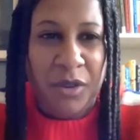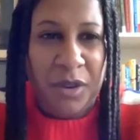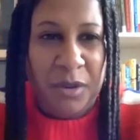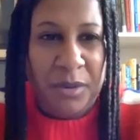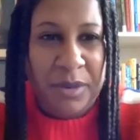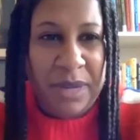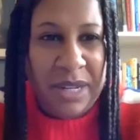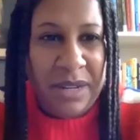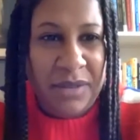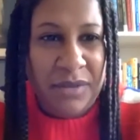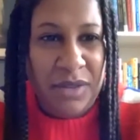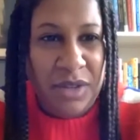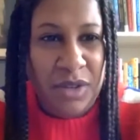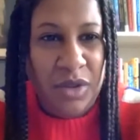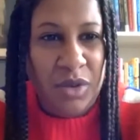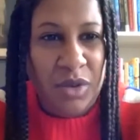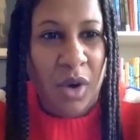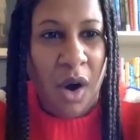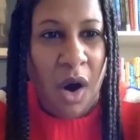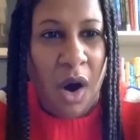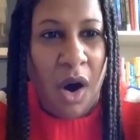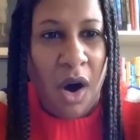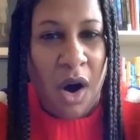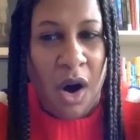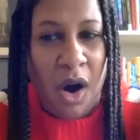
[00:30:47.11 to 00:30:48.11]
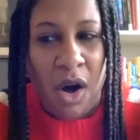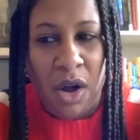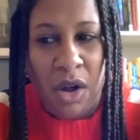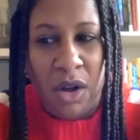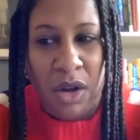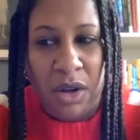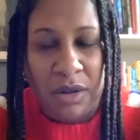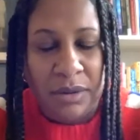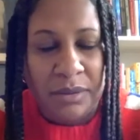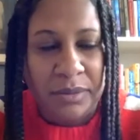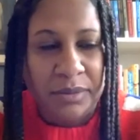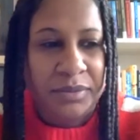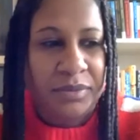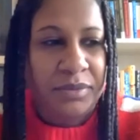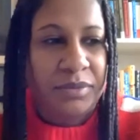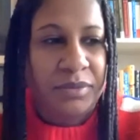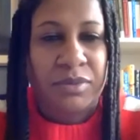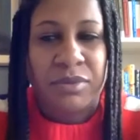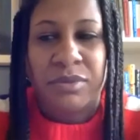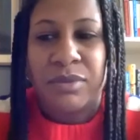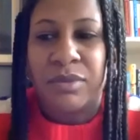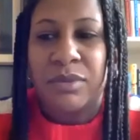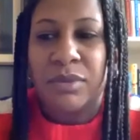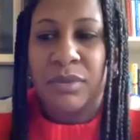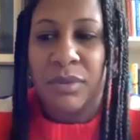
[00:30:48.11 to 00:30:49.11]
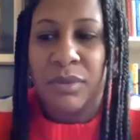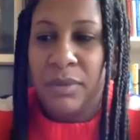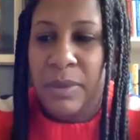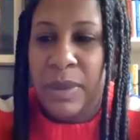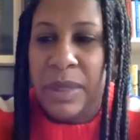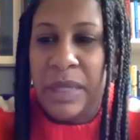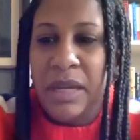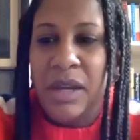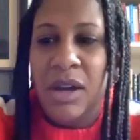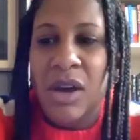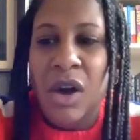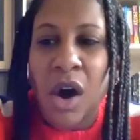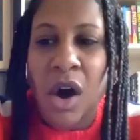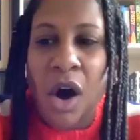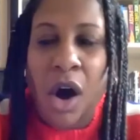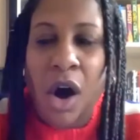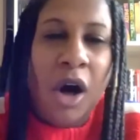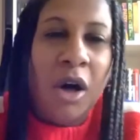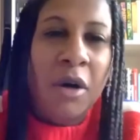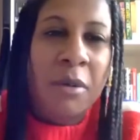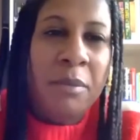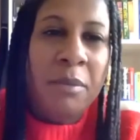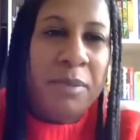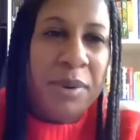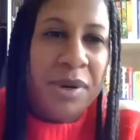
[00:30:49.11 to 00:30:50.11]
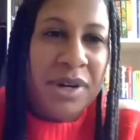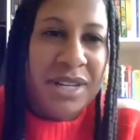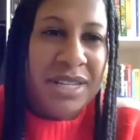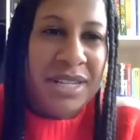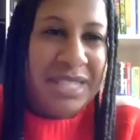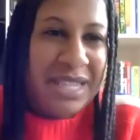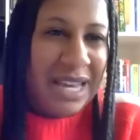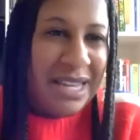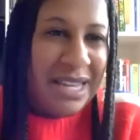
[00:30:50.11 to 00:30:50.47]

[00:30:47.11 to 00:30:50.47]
for me to view all books